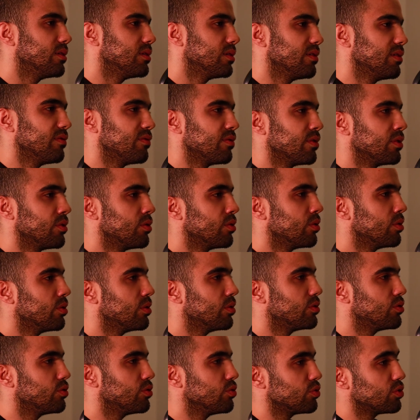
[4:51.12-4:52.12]
even
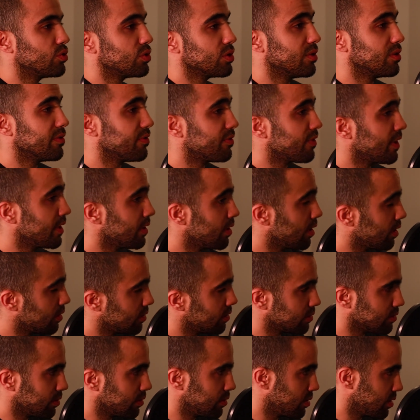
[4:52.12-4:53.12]
it's used to defend
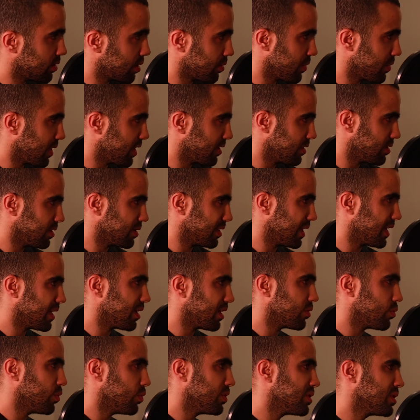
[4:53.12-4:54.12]
others in some cases. Like
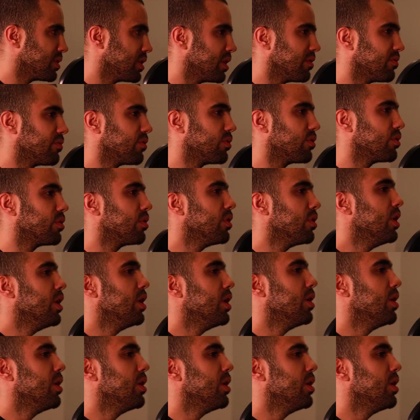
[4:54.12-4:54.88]
it was never